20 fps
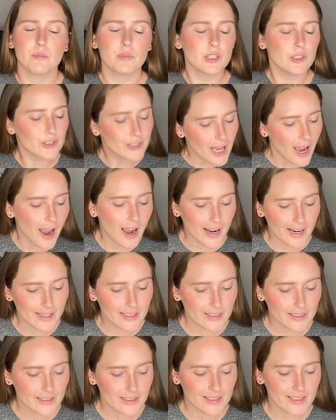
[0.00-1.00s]
a little
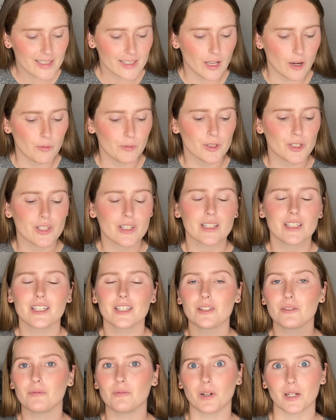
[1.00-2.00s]
tired, so we're just gonna
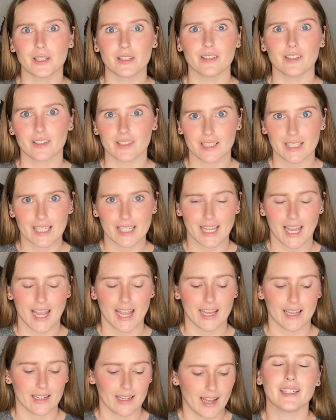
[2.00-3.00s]
do one look
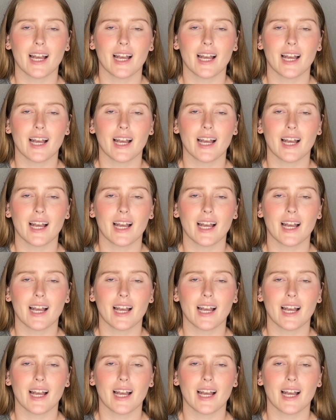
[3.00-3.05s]
today.